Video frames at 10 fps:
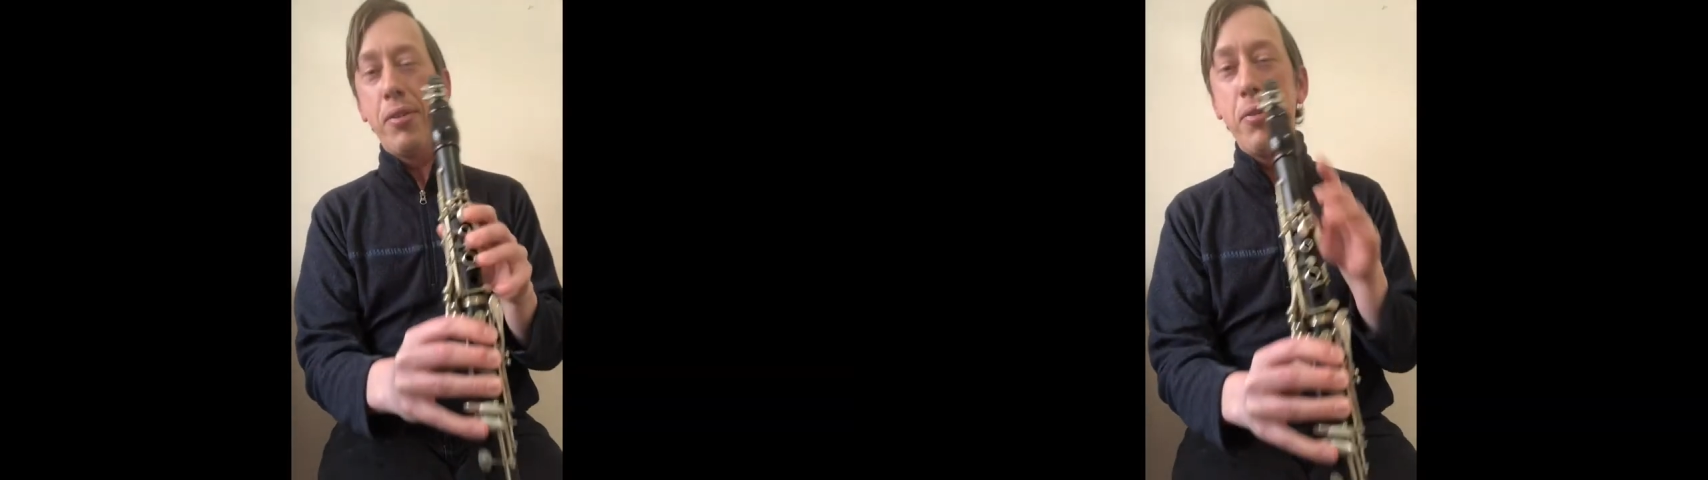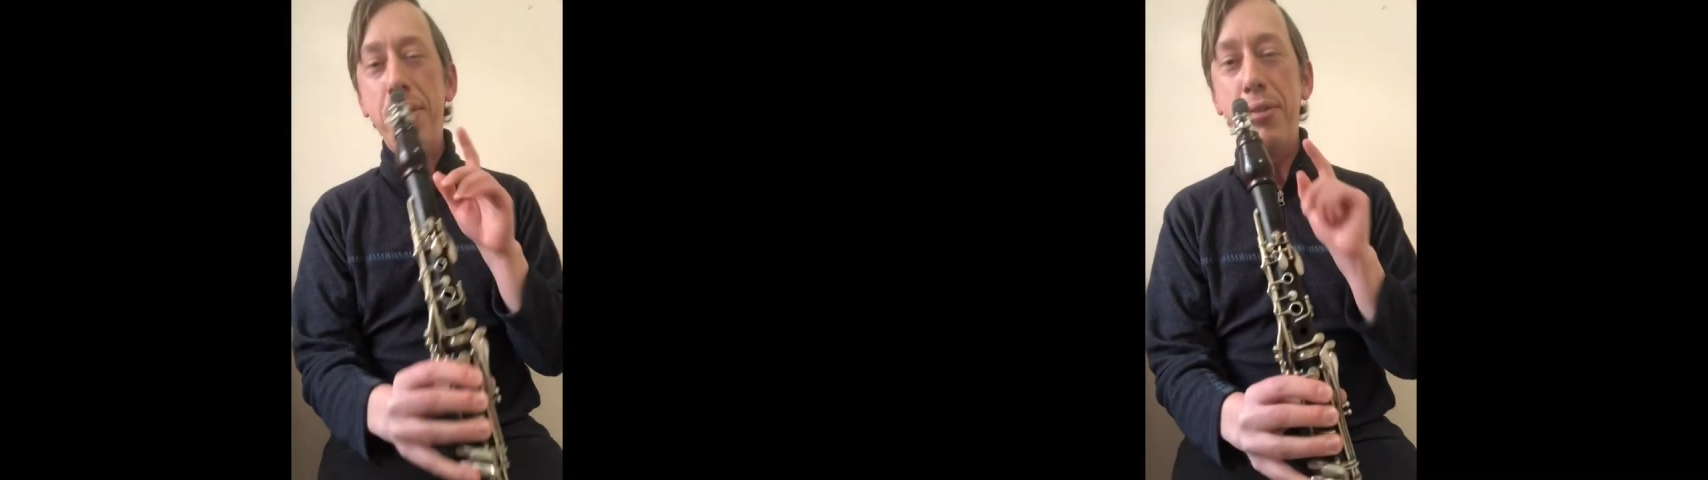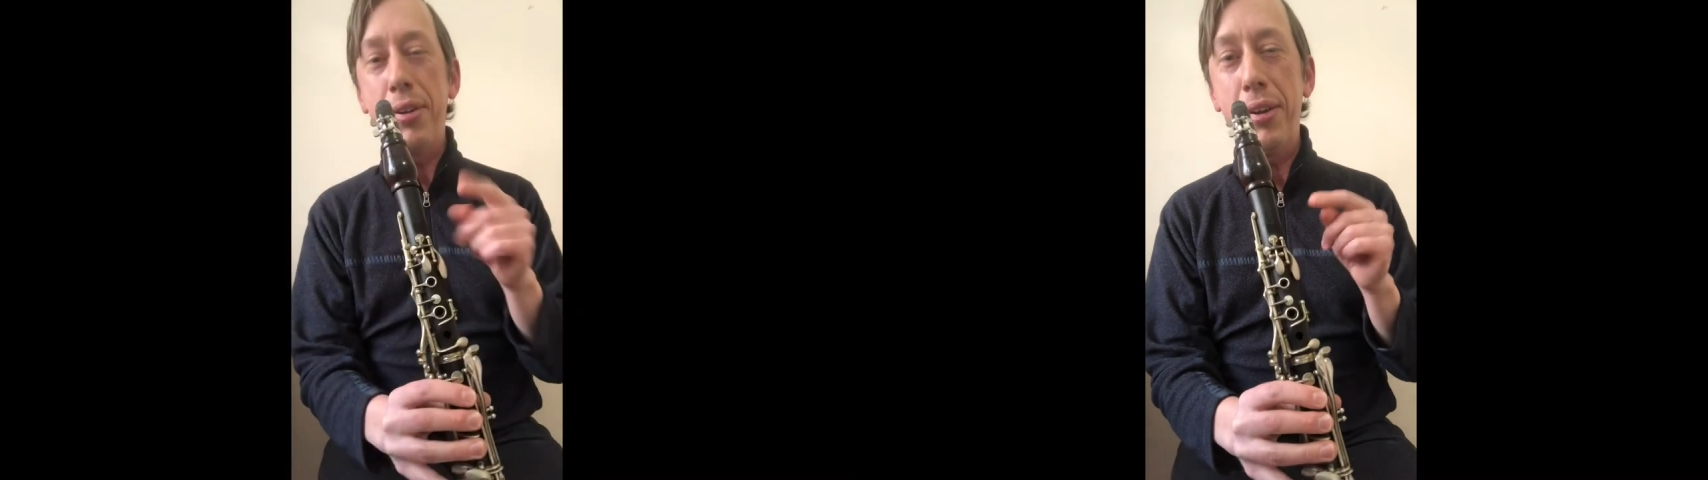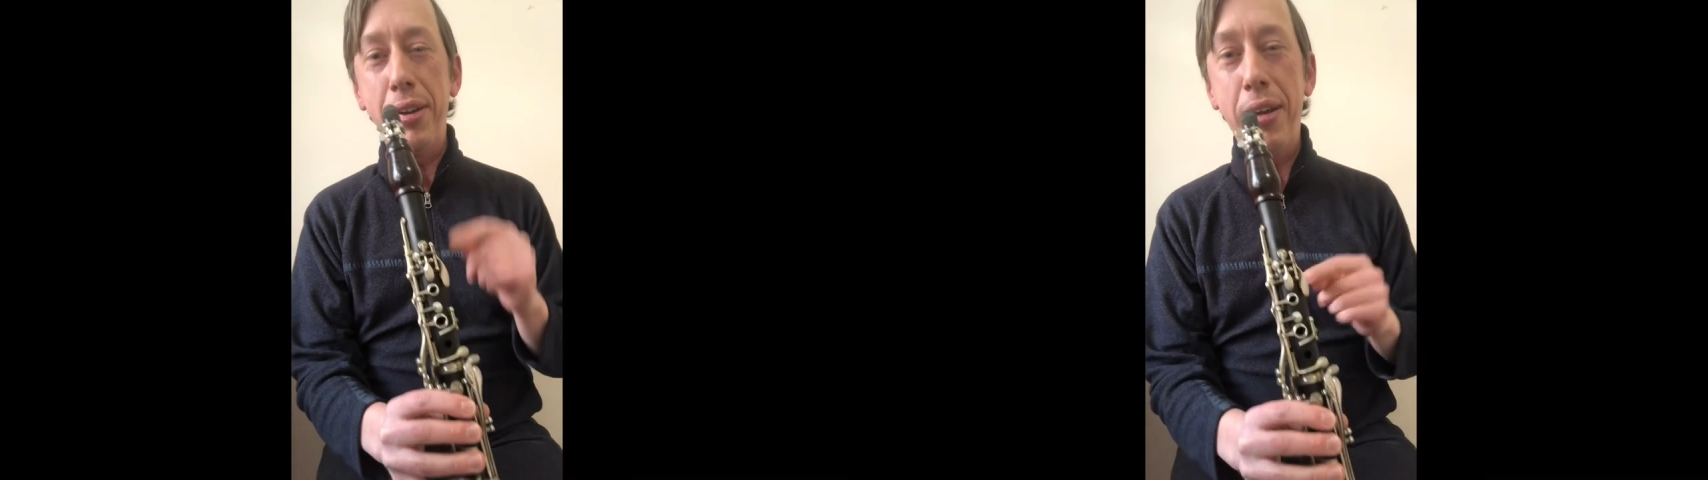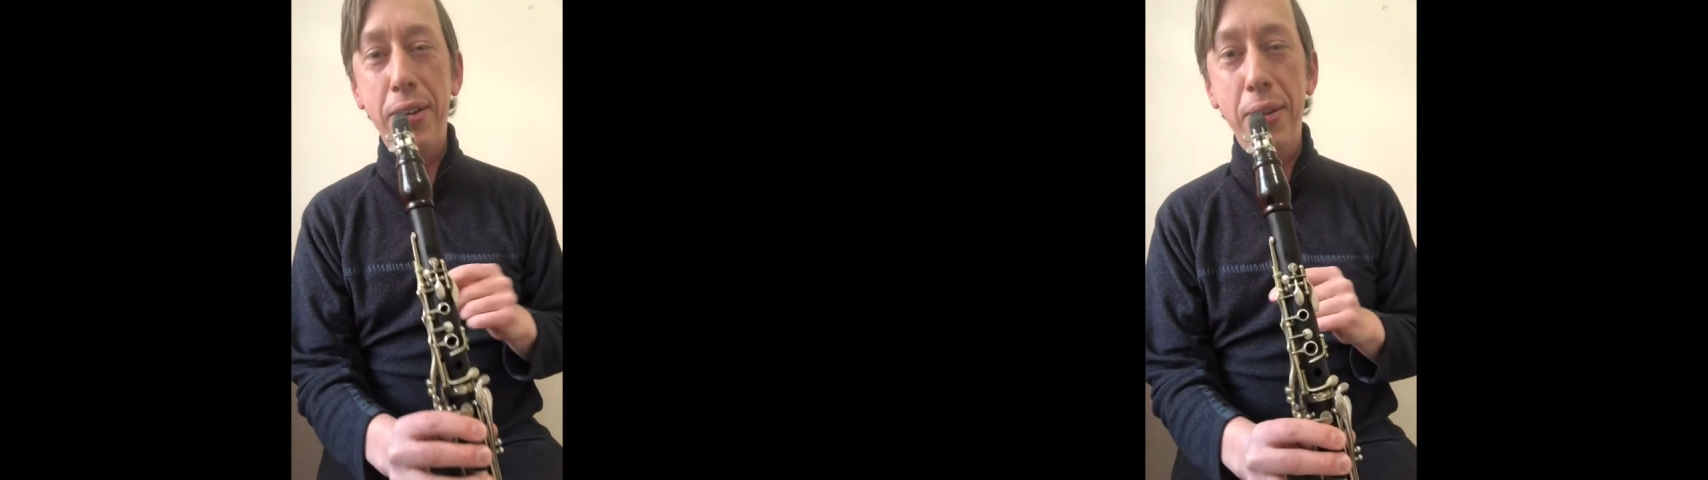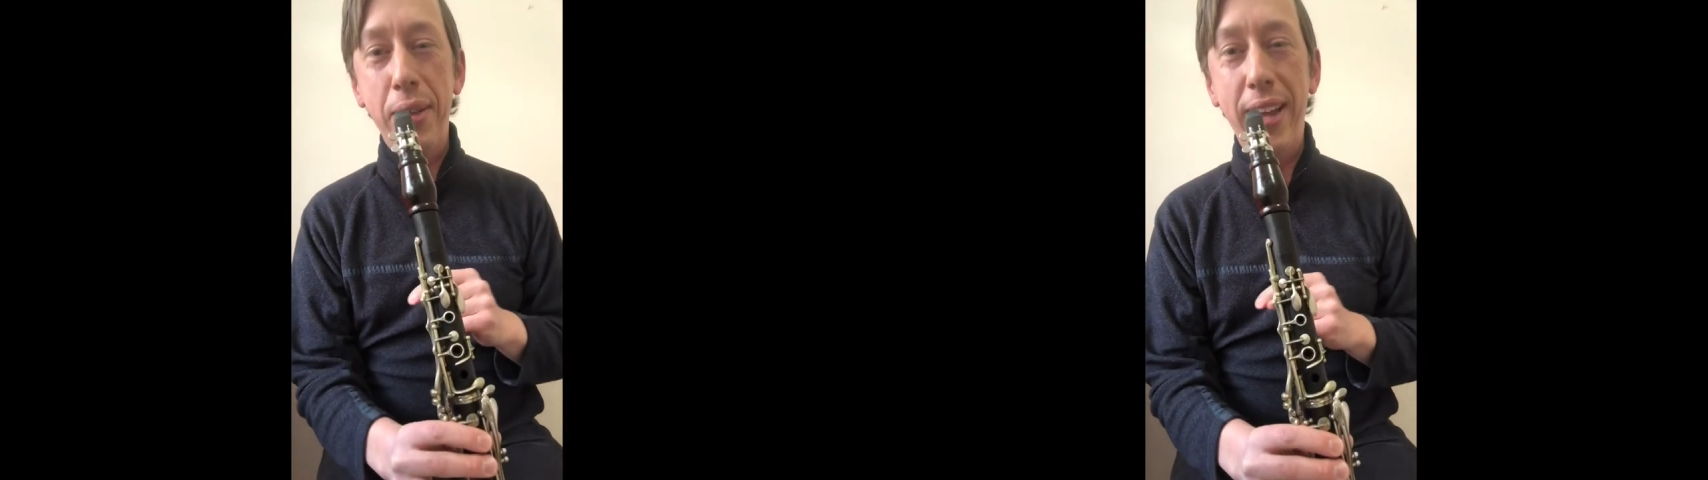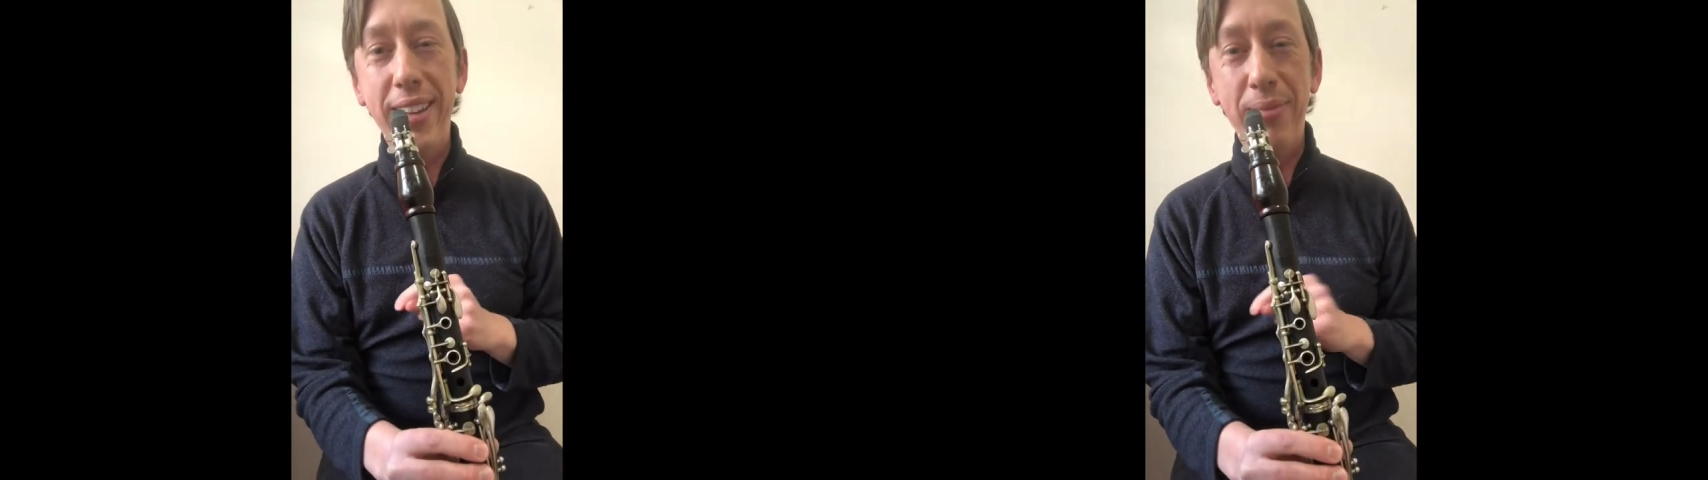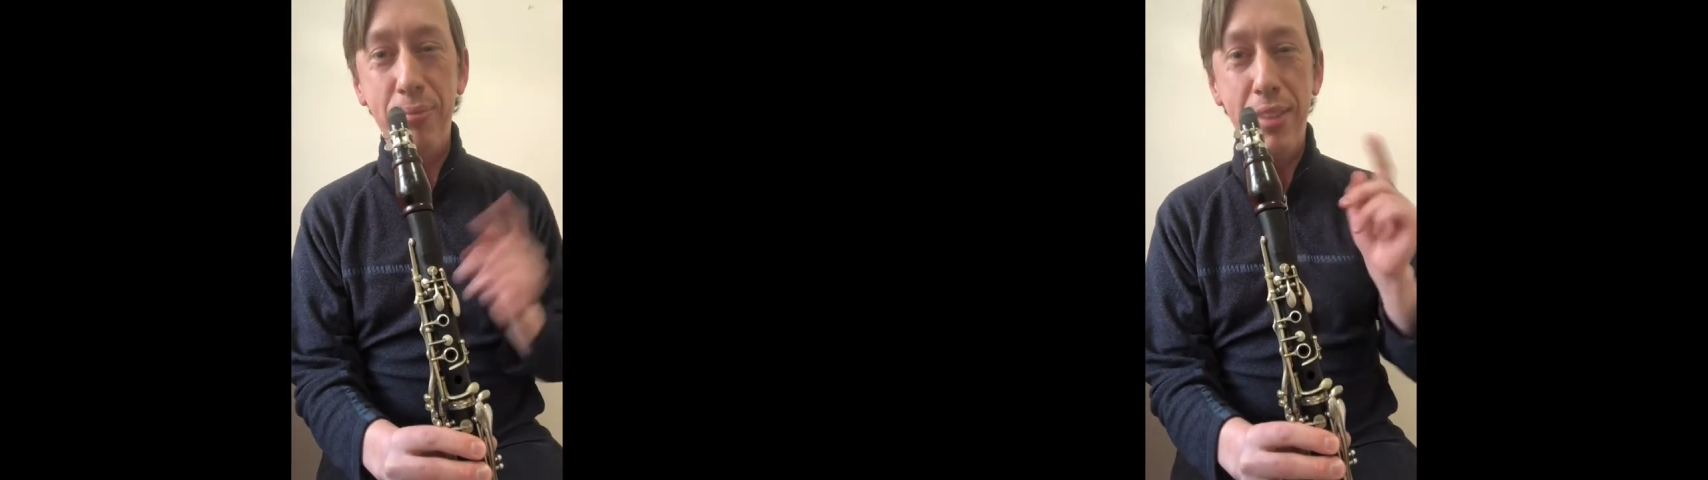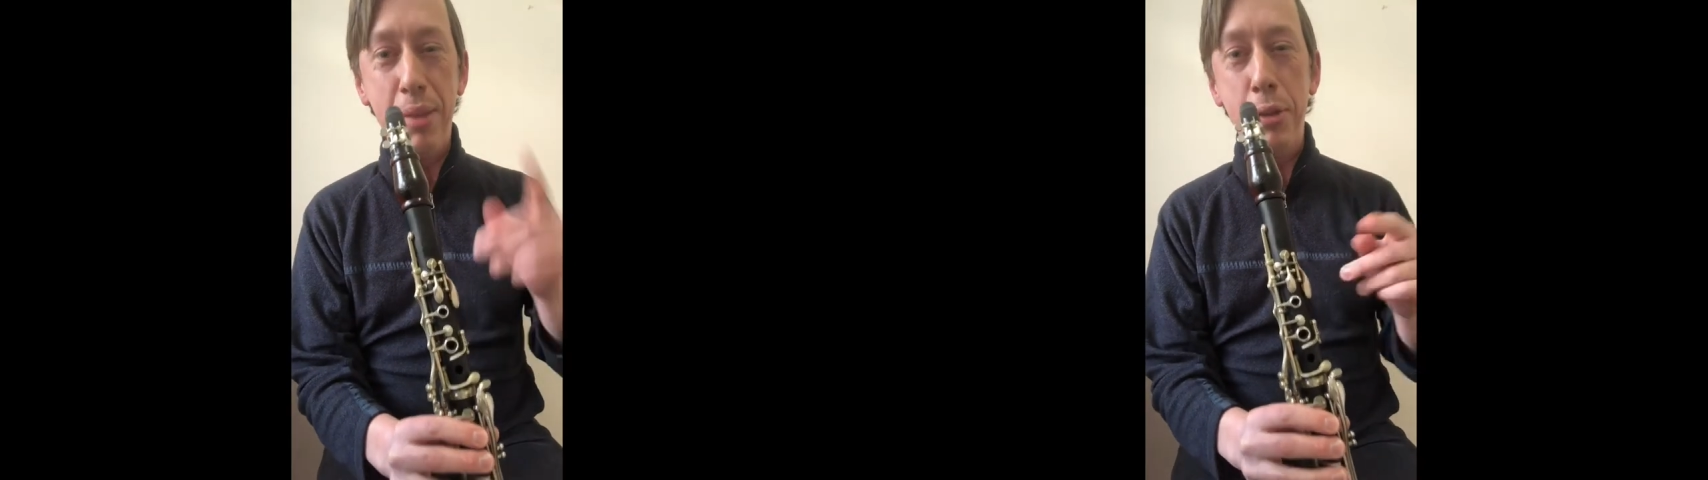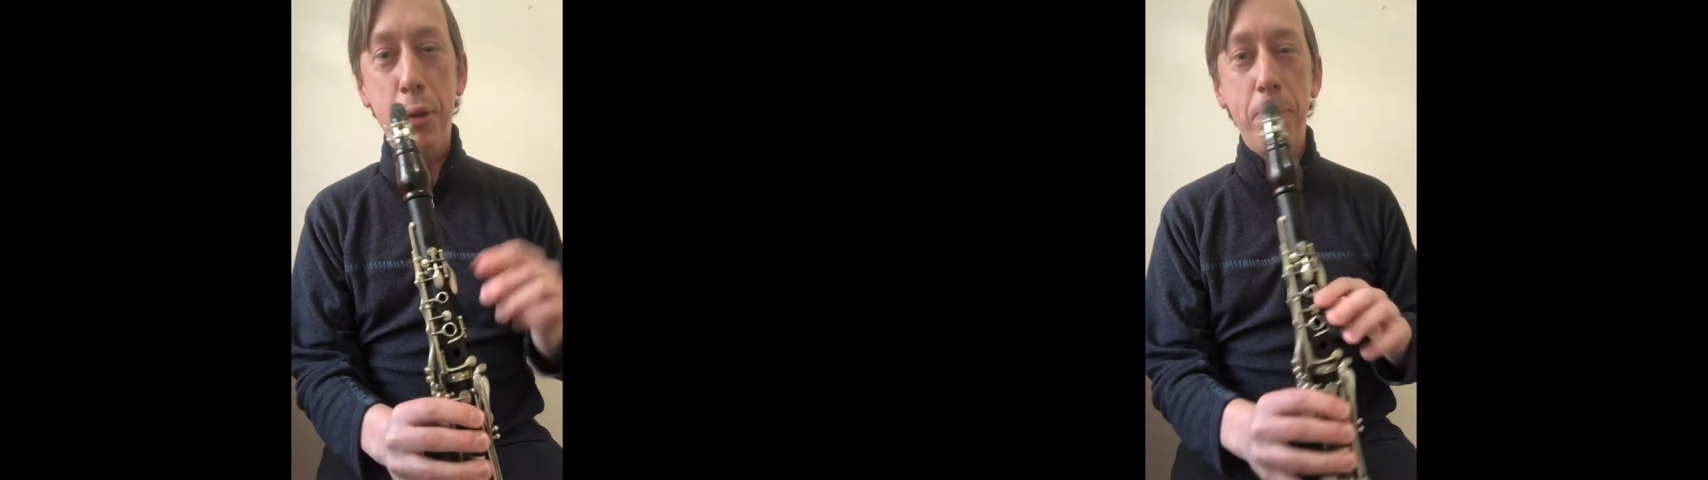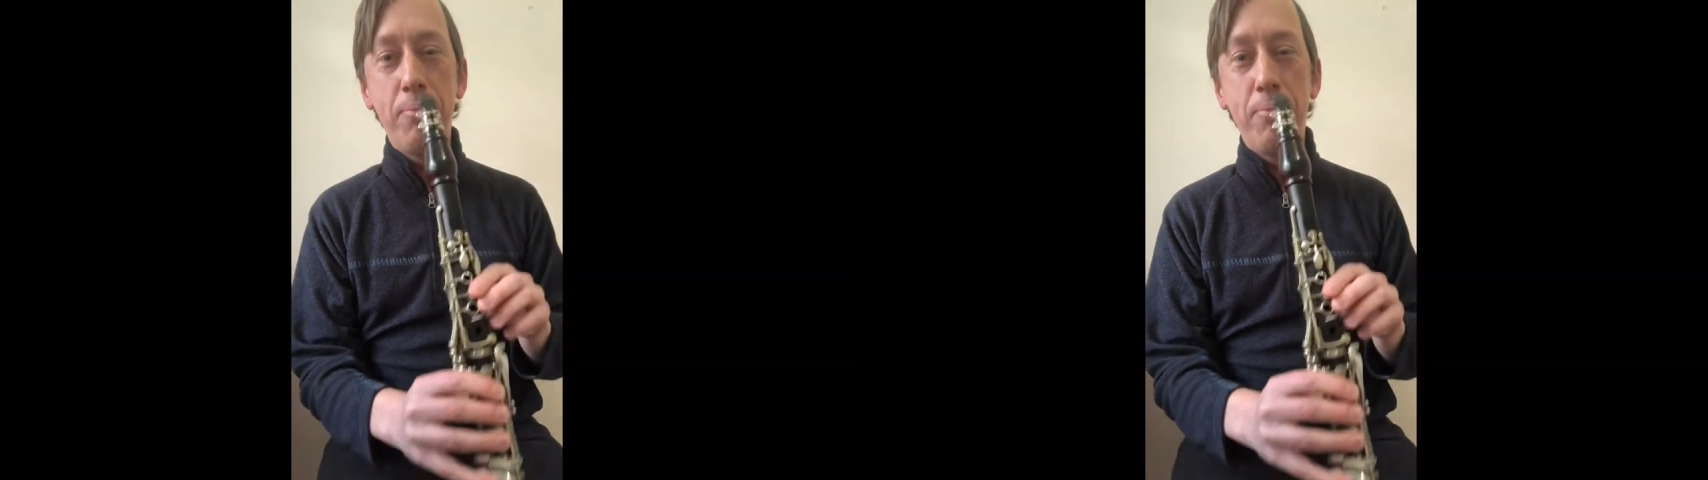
If you can figure out how to do that, let me know.